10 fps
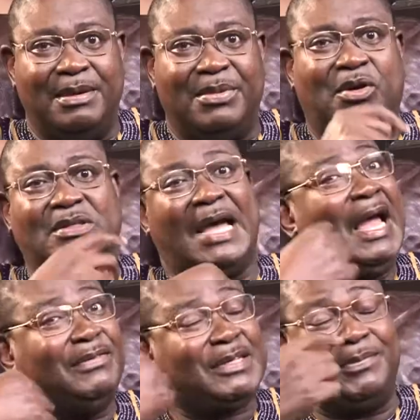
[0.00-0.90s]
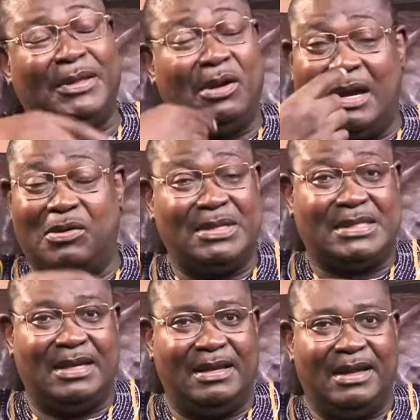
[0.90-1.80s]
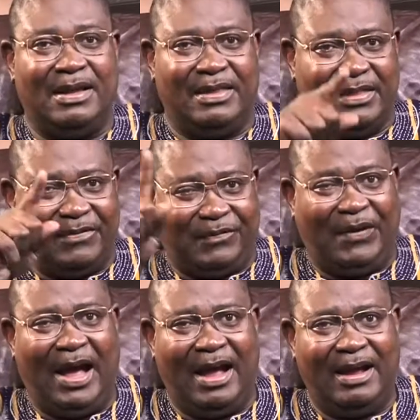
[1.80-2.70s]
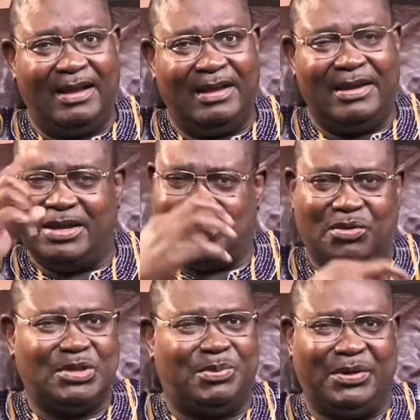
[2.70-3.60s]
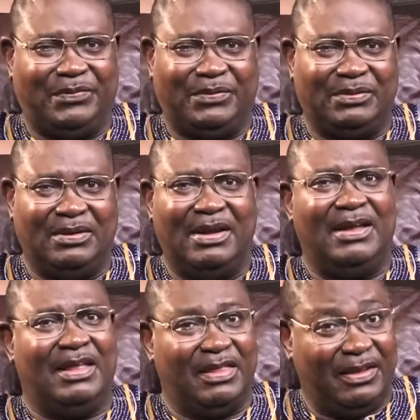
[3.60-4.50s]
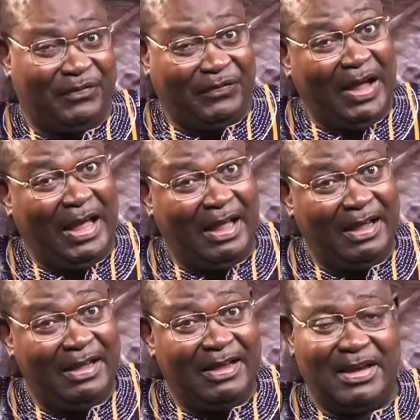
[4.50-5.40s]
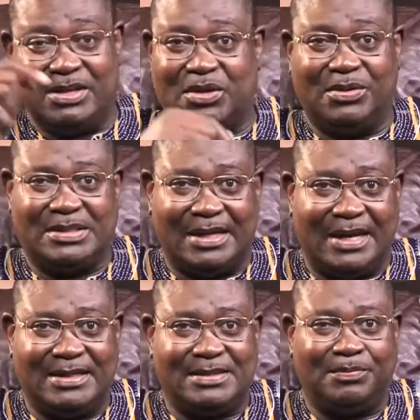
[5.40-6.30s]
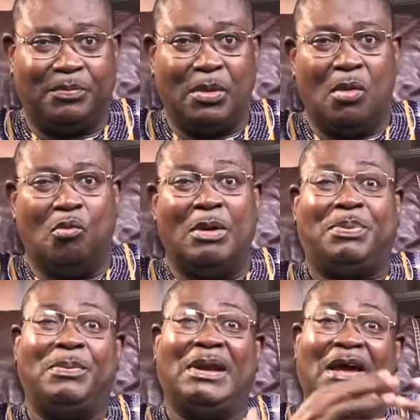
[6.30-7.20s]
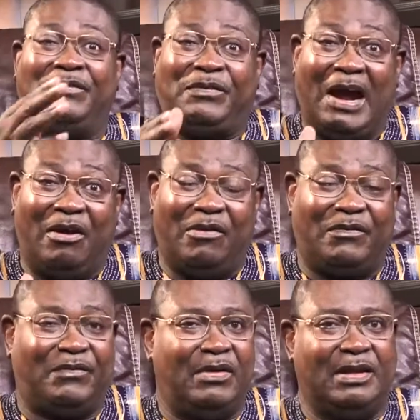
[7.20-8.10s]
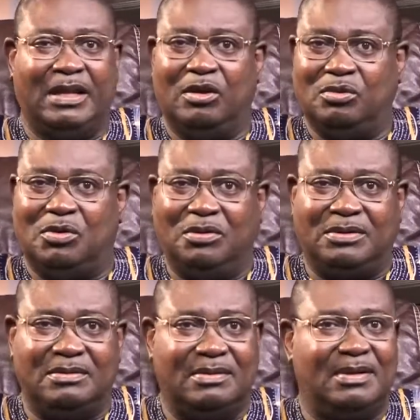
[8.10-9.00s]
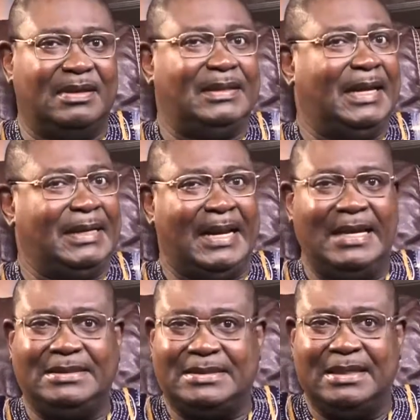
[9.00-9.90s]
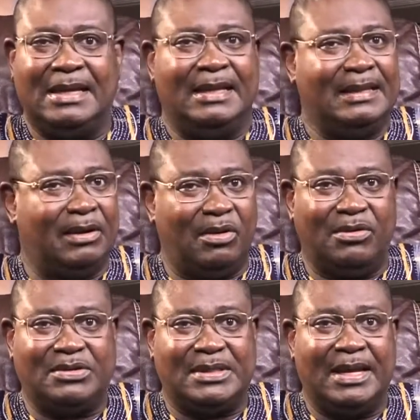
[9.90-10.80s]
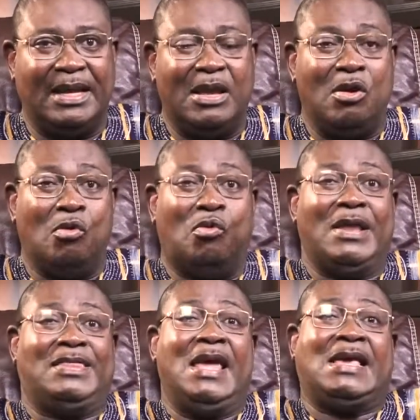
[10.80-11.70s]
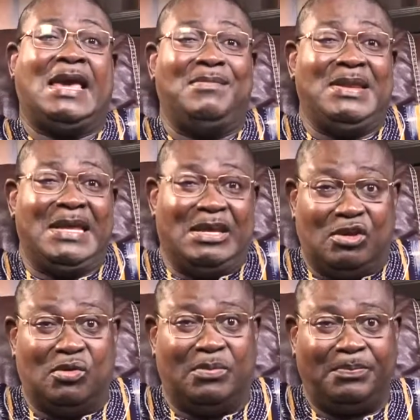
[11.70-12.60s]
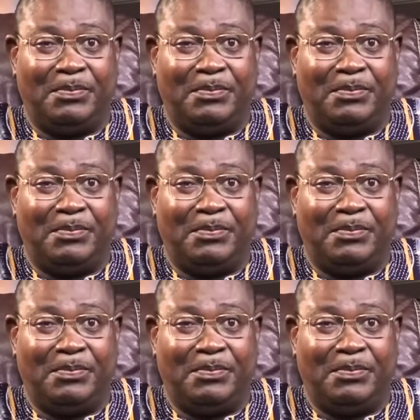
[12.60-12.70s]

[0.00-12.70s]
because I have something I always say: the far is always beautiful. The far is always nice. When people are far off, they look good, they are nice, they are all those things. When they come near you,